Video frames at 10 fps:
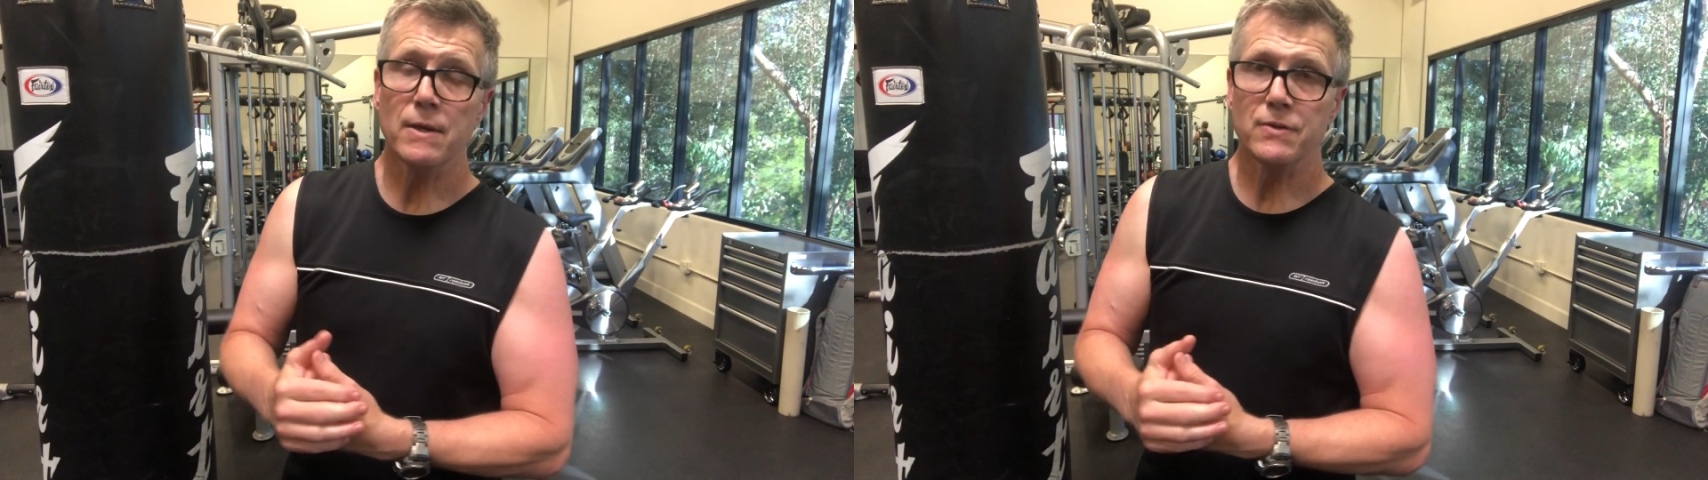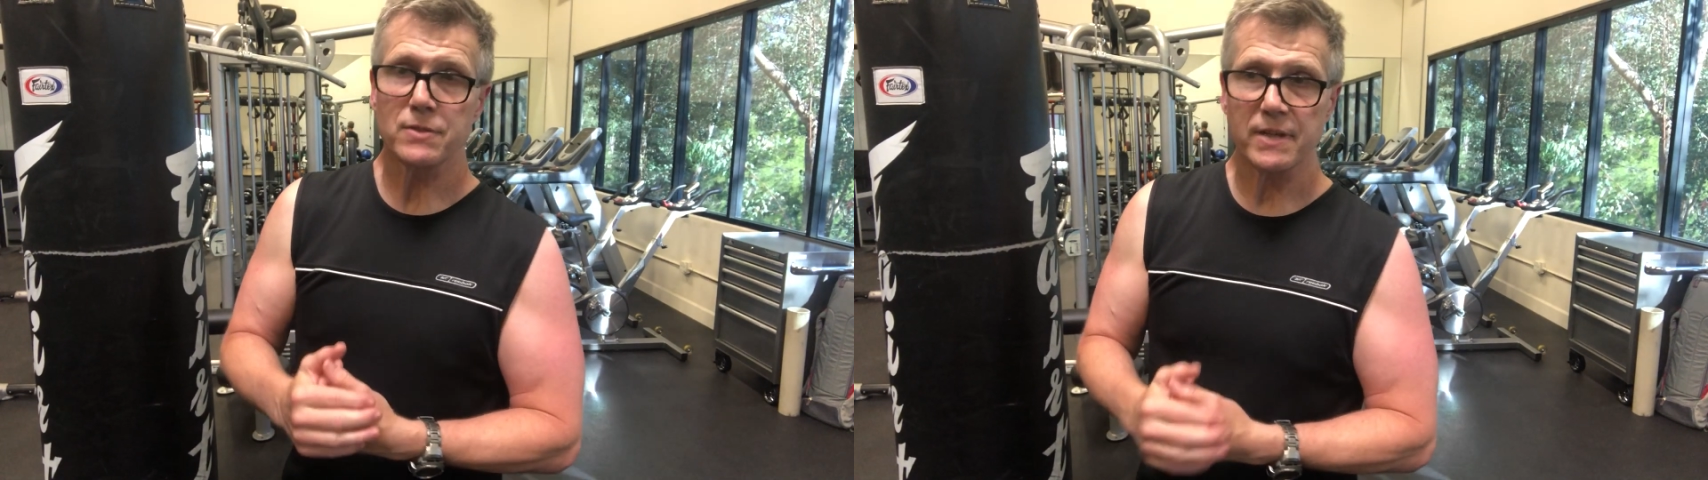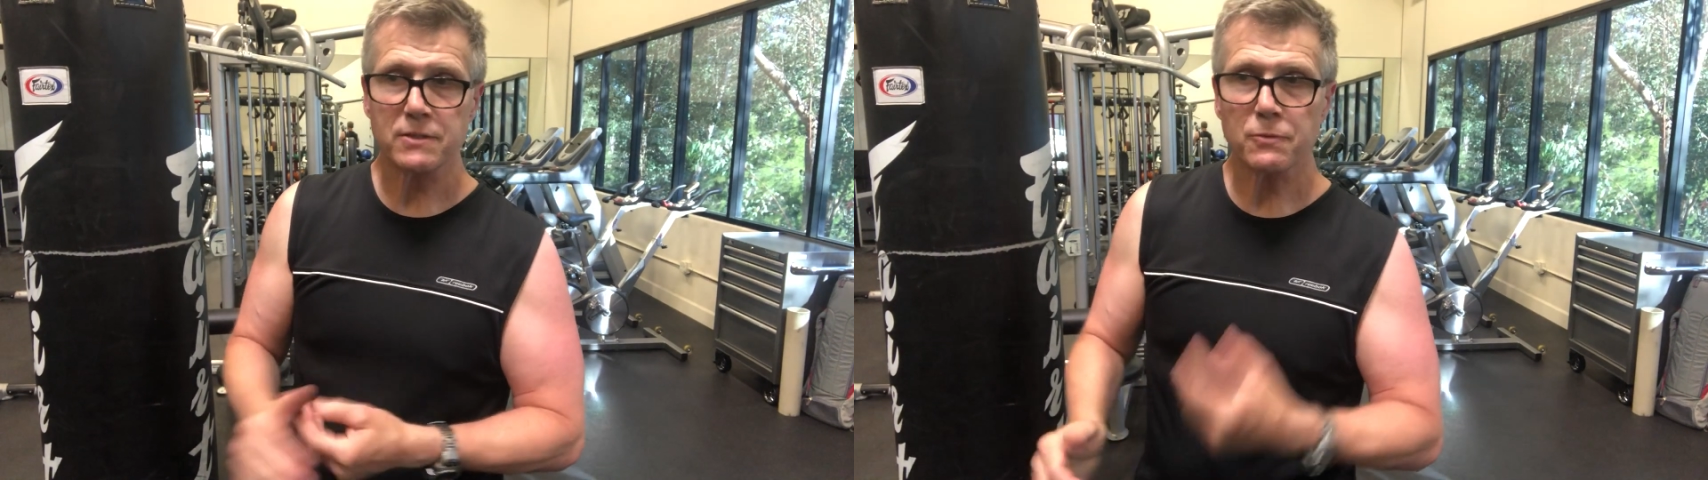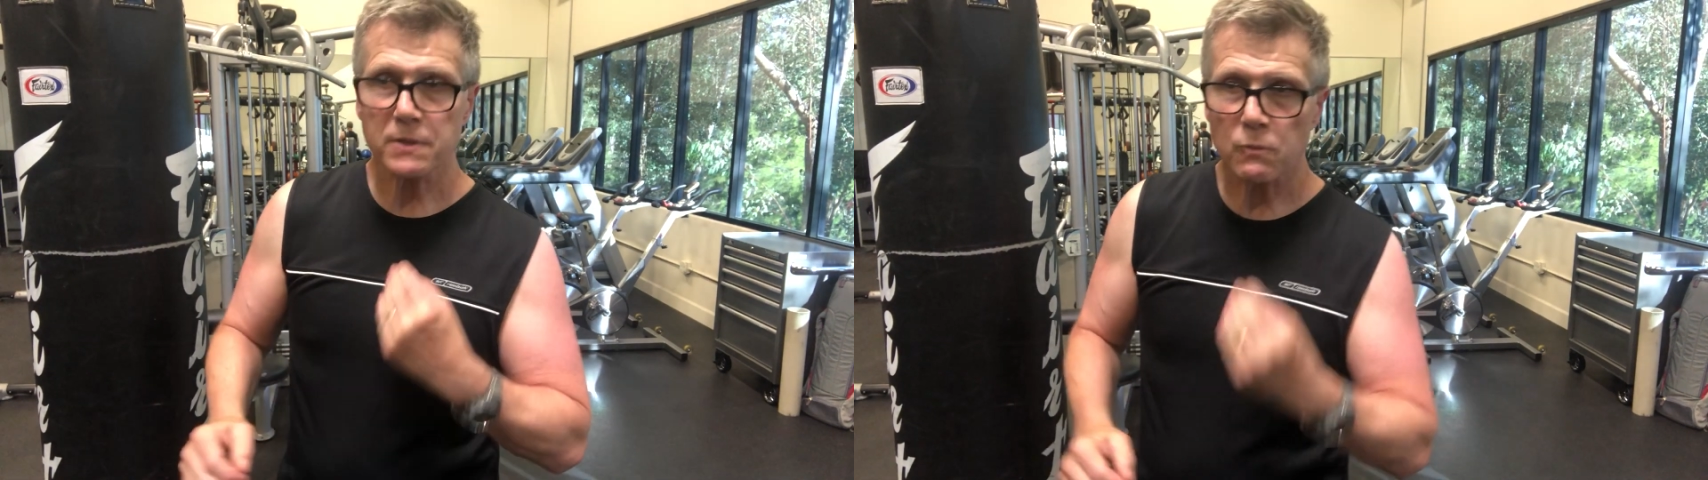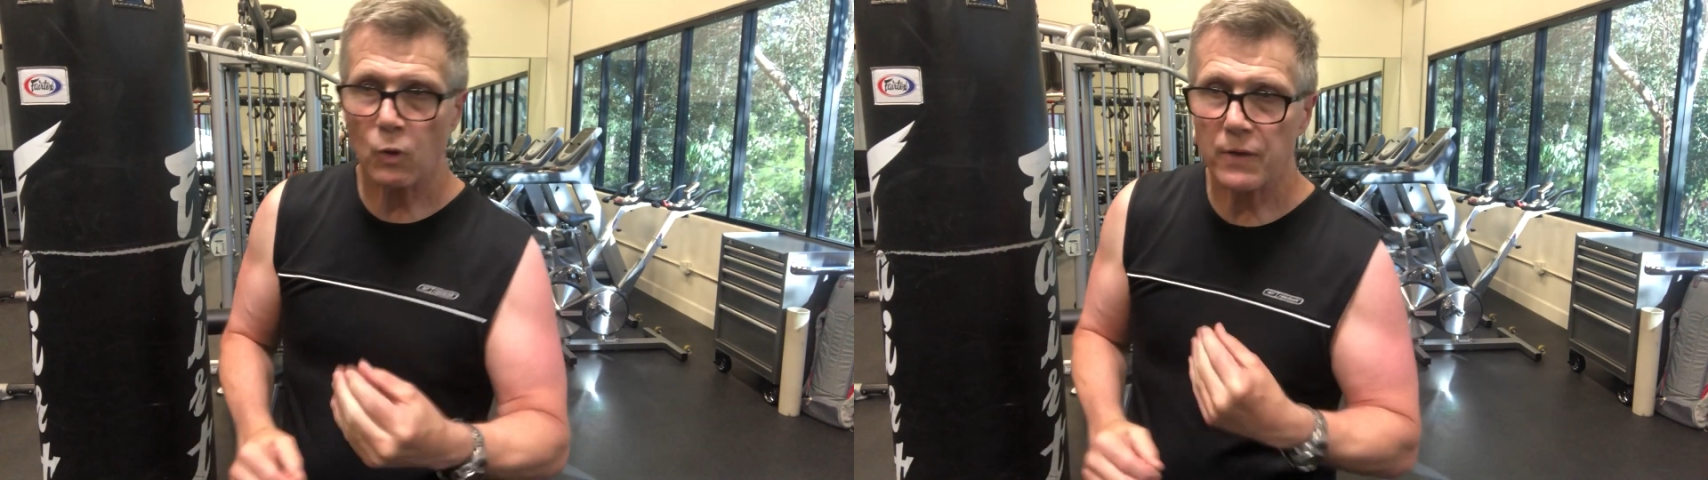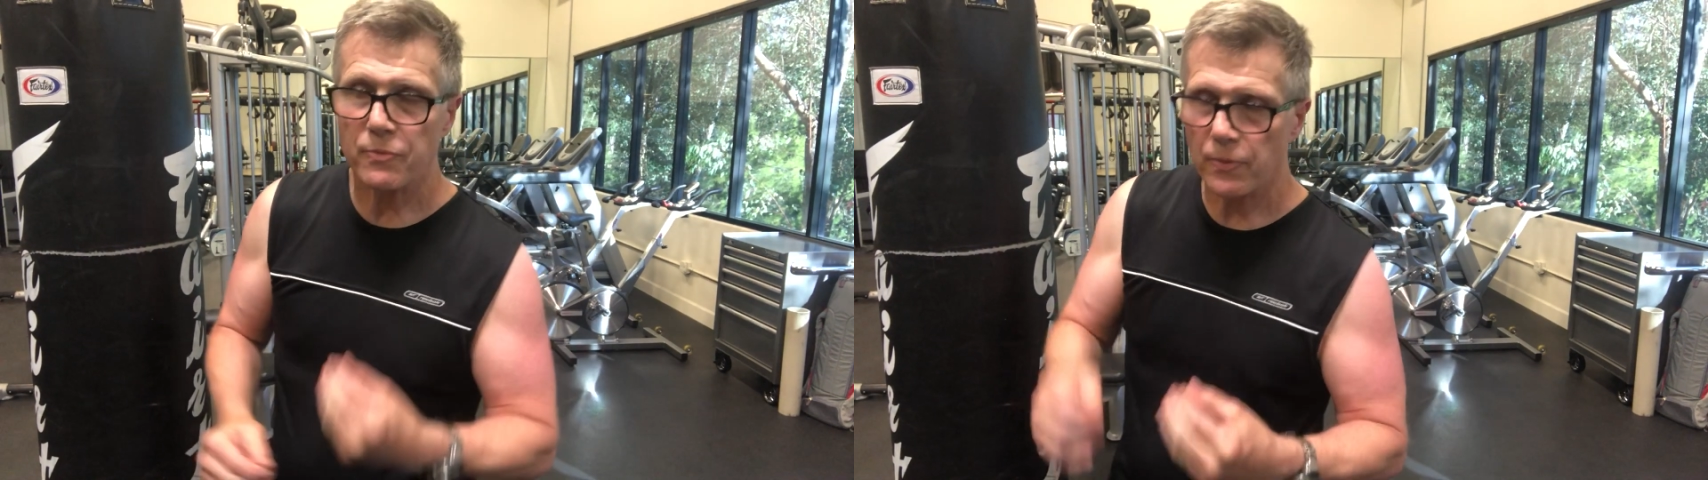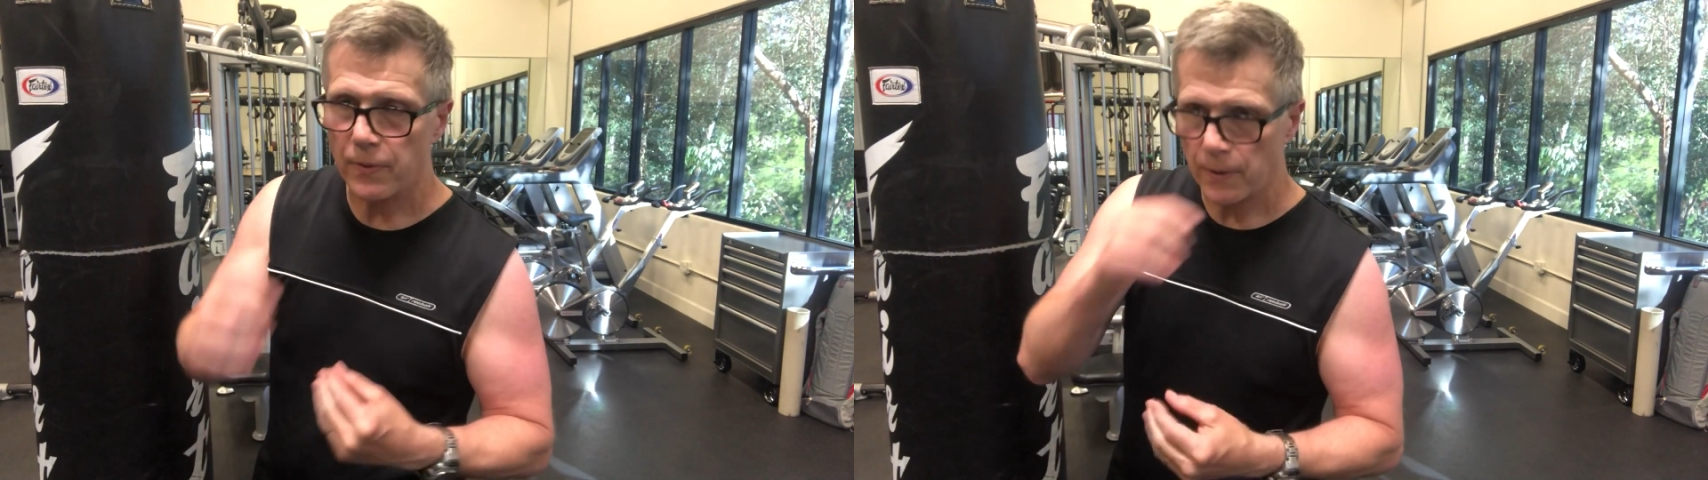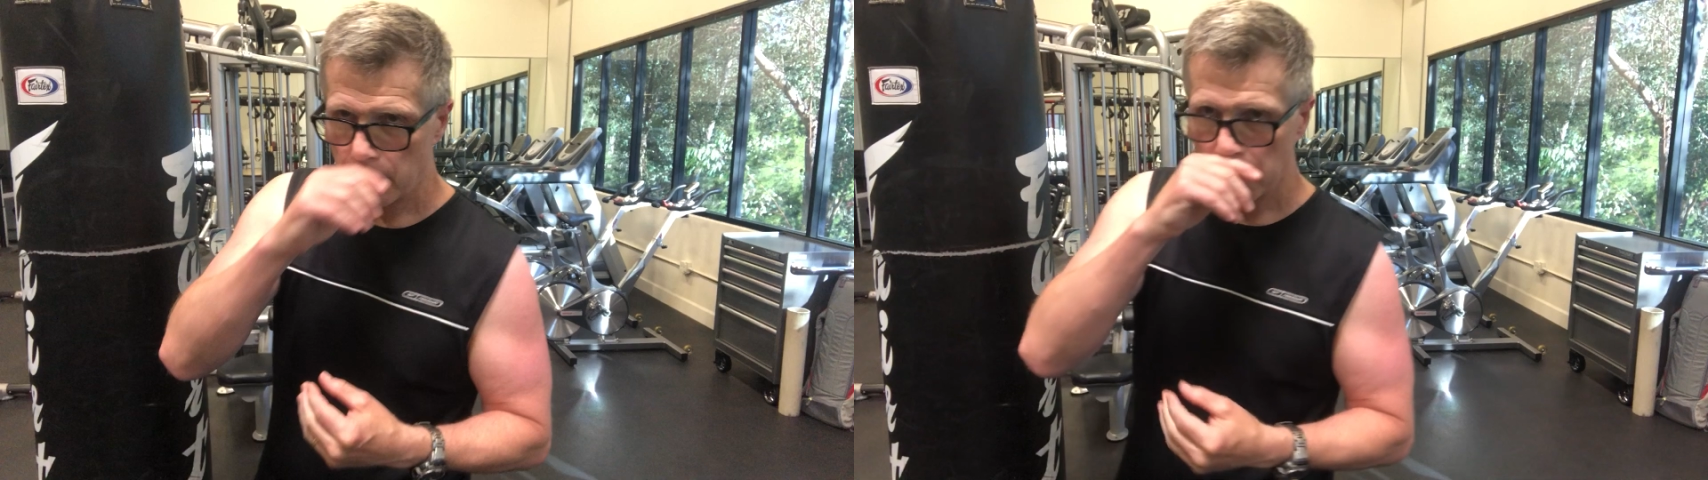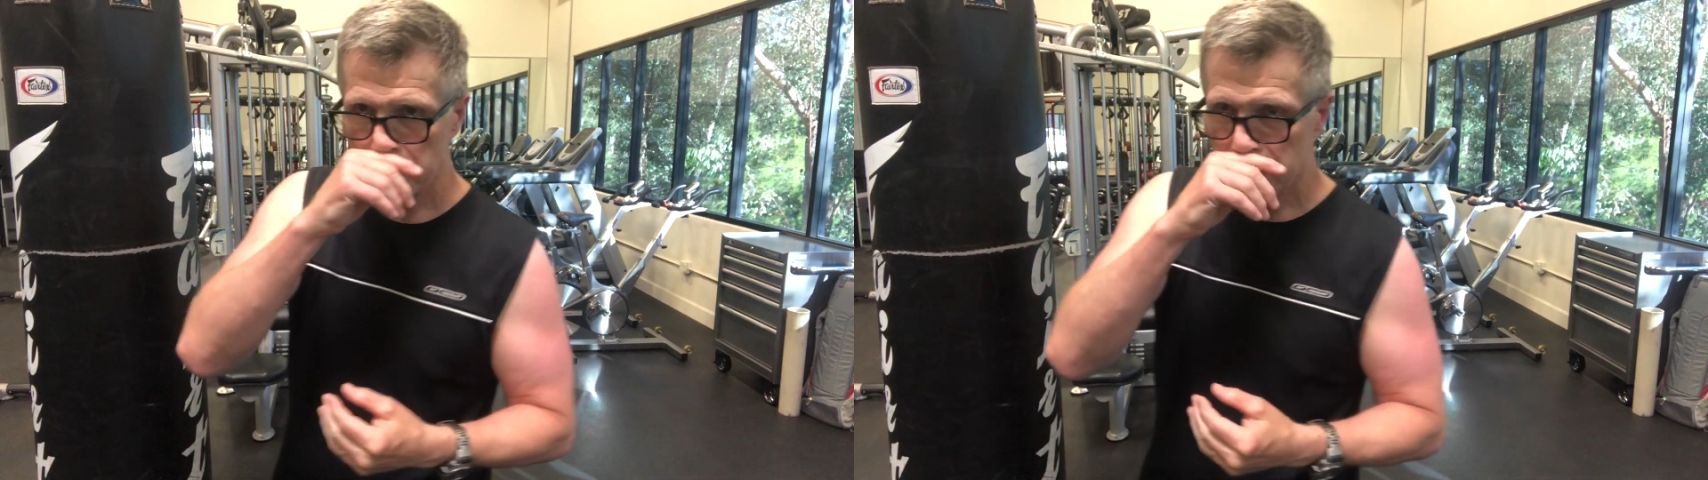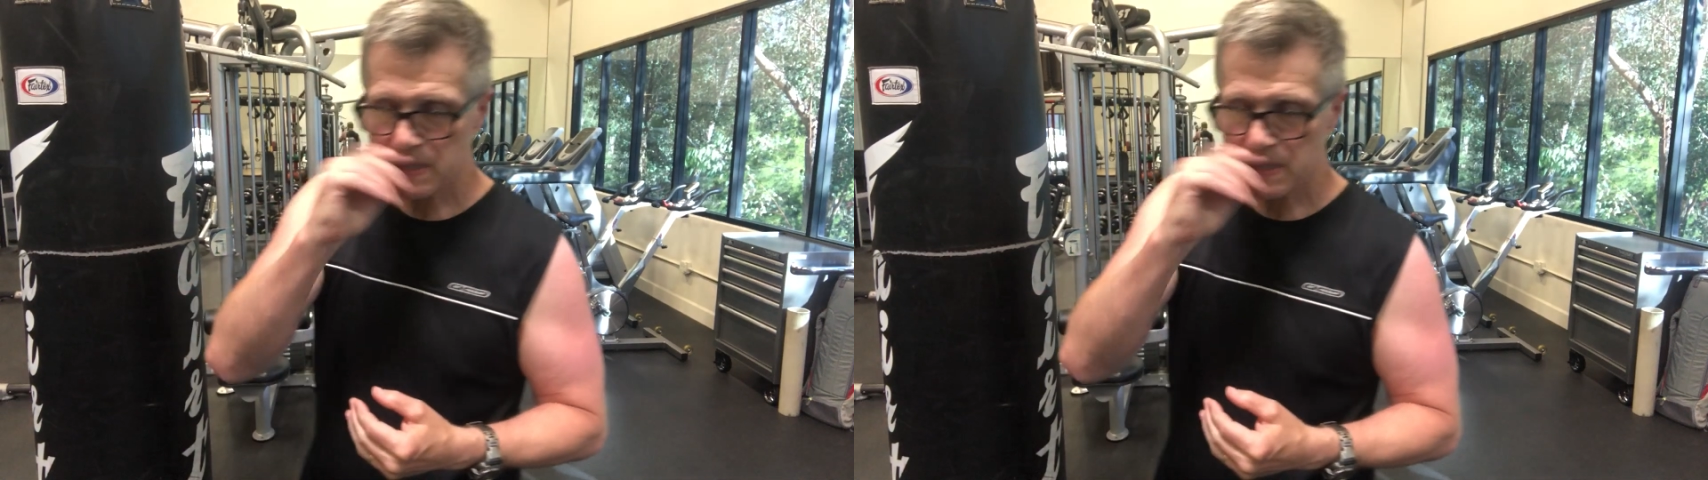So that's really what the